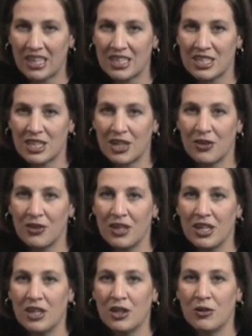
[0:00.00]
So
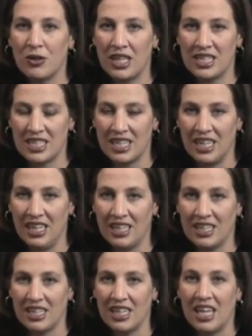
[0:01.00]
resting
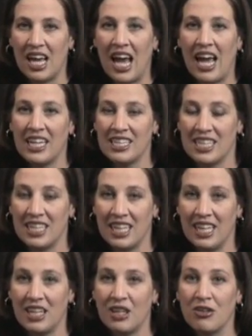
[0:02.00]
it, icing
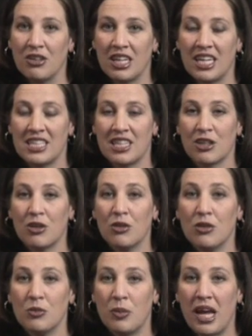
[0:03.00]
it, utilizing
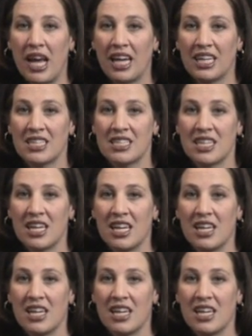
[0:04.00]
cold packs,